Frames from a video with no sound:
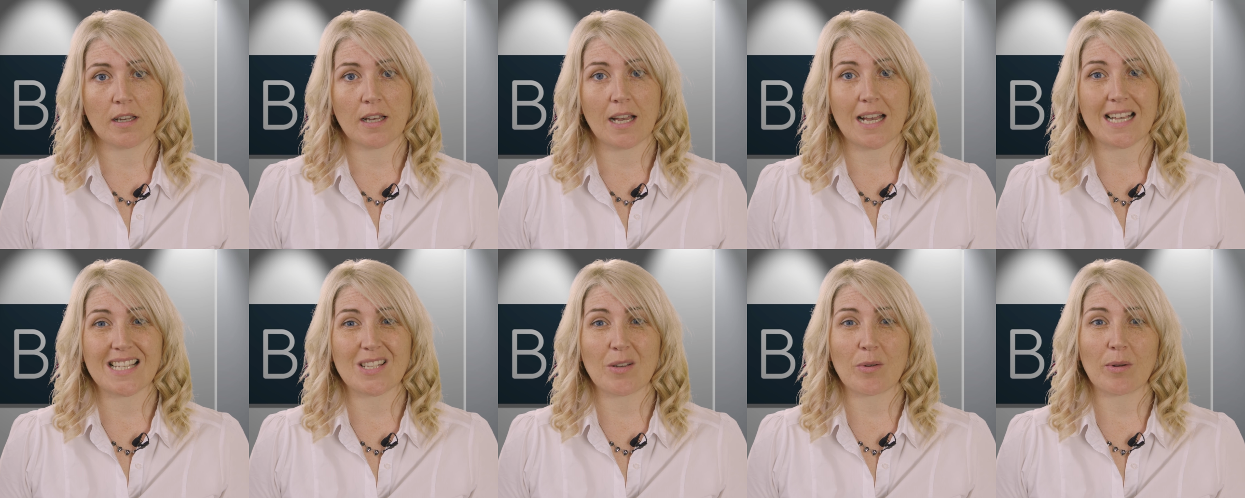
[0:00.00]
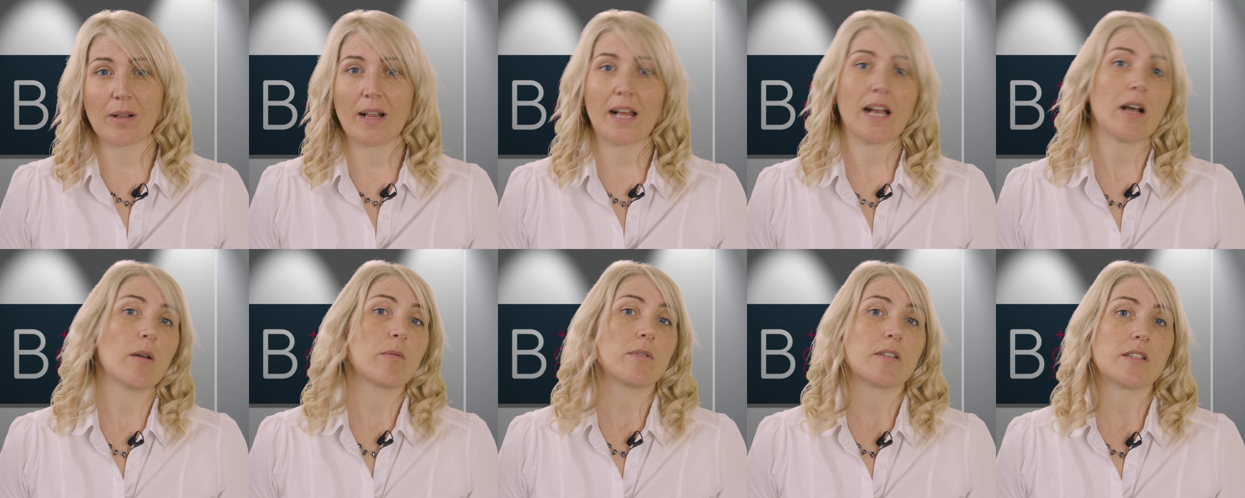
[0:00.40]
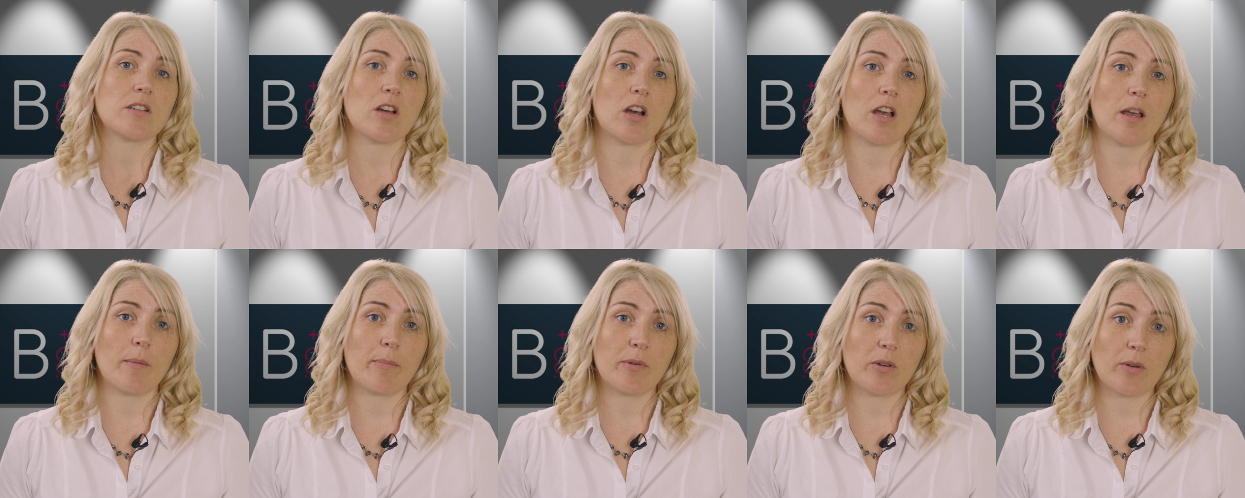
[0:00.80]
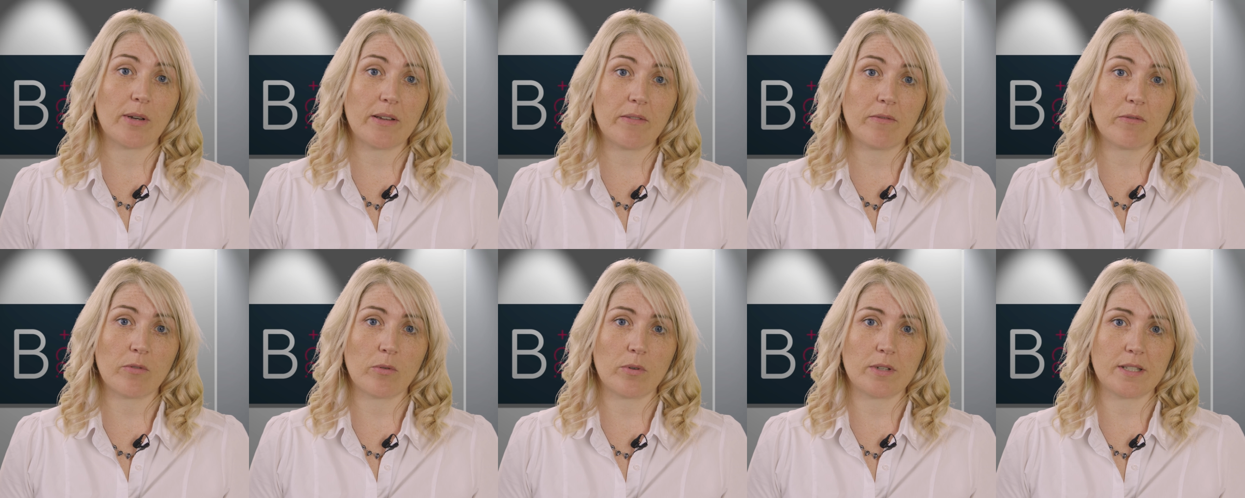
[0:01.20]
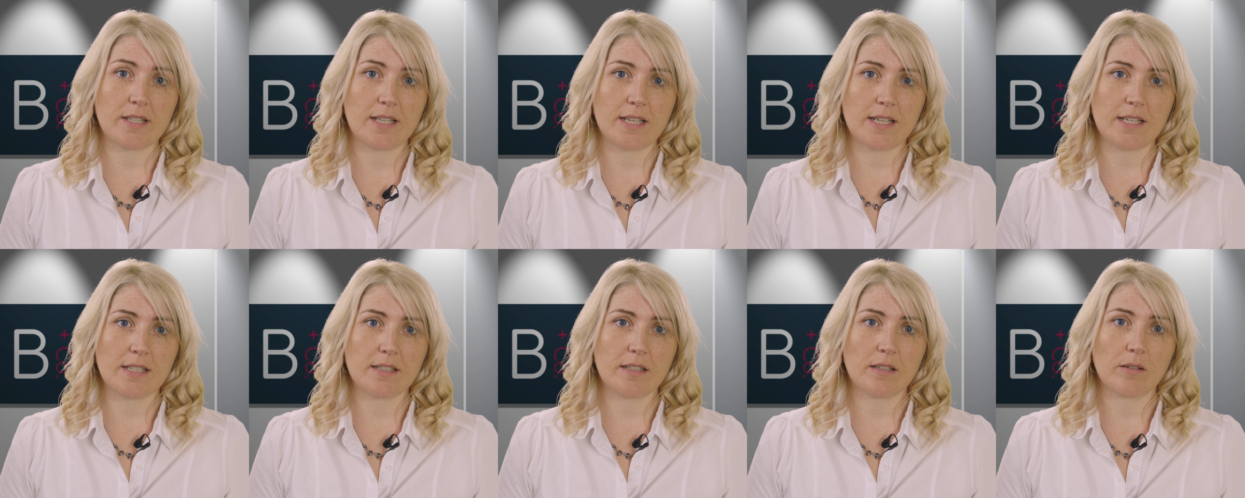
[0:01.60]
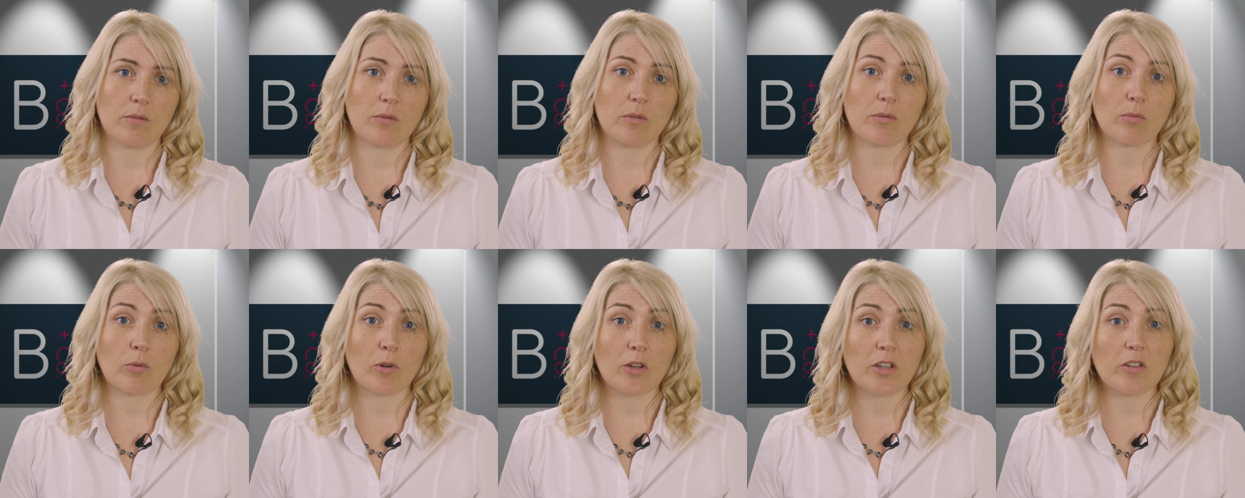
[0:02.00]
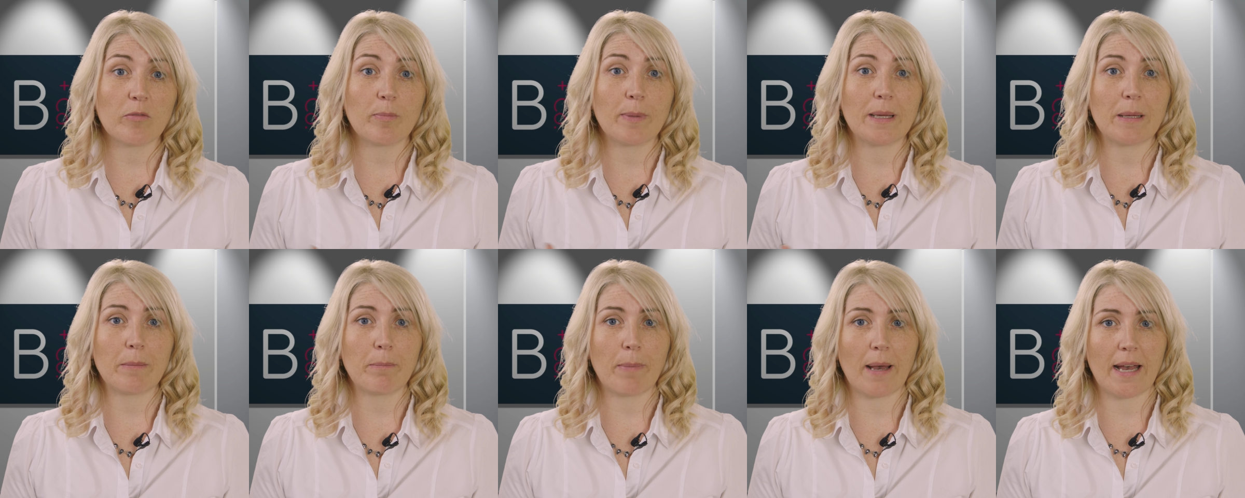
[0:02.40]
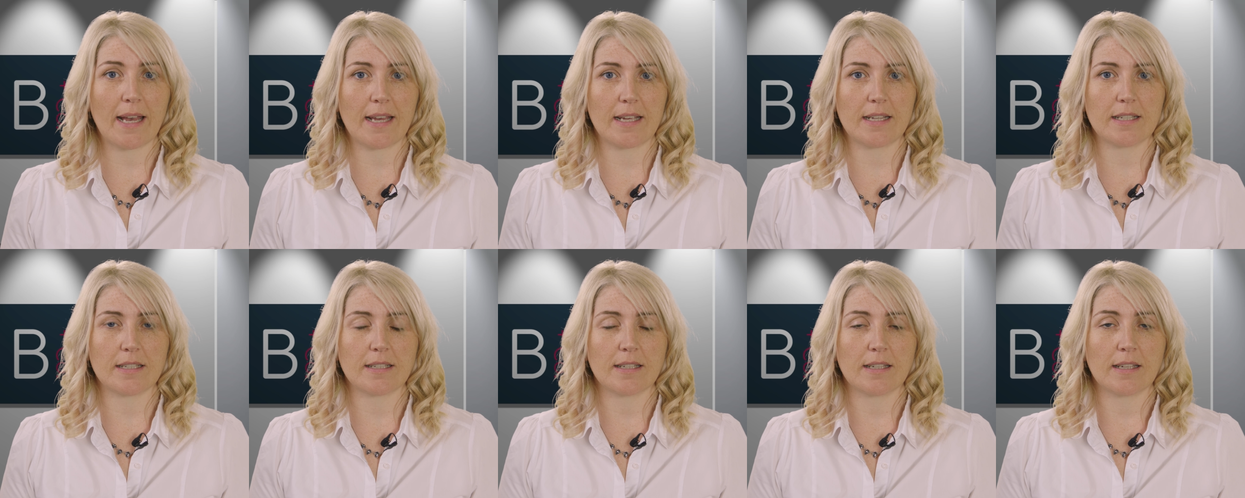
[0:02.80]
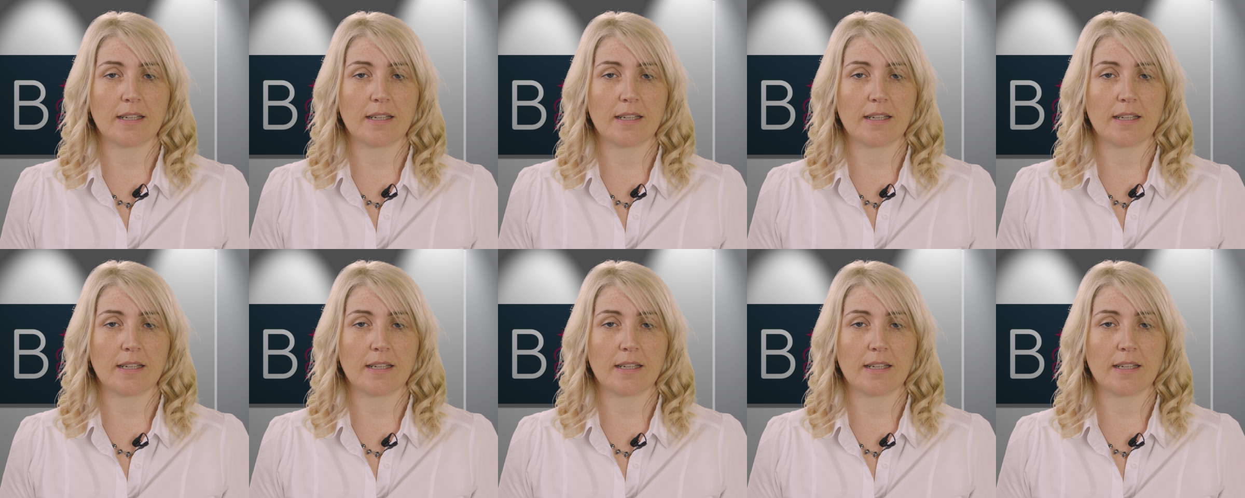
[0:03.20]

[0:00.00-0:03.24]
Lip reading: as it will help to tie up your invoices with what you've been paid